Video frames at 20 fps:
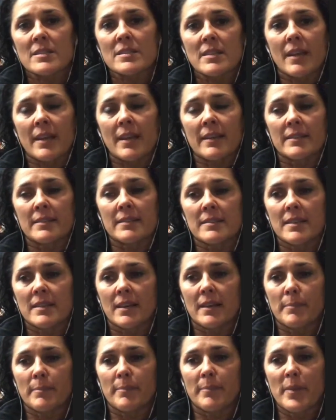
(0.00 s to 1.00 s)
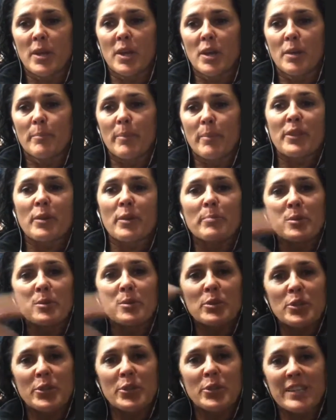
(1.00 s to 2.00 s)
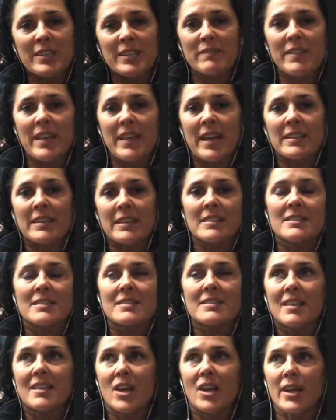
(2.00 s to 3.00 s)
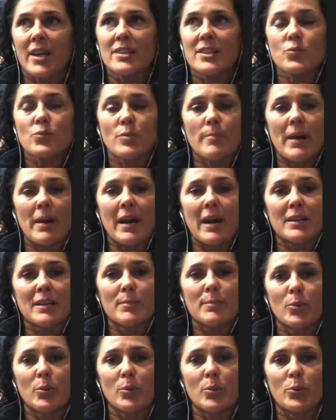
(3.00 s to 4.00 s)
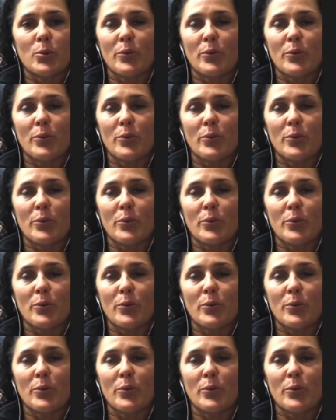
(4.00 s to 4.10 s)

And but the beauty of that is it's remarkable, the